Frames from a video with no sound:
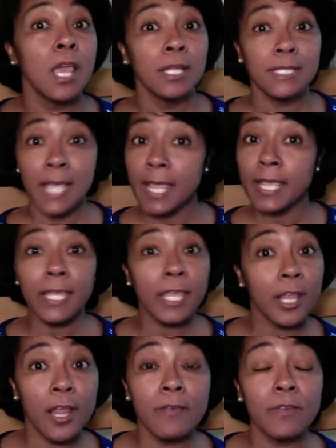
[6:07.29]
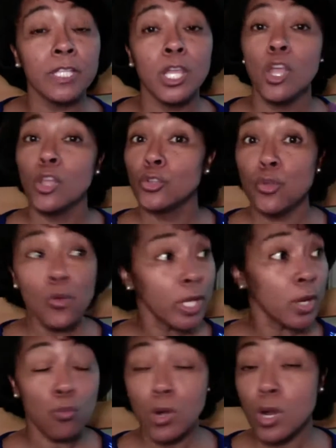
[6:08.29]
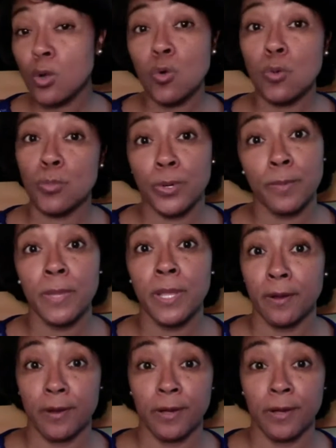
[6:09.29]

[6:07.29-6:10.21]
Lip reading: taking care of everything, you can run corporate America.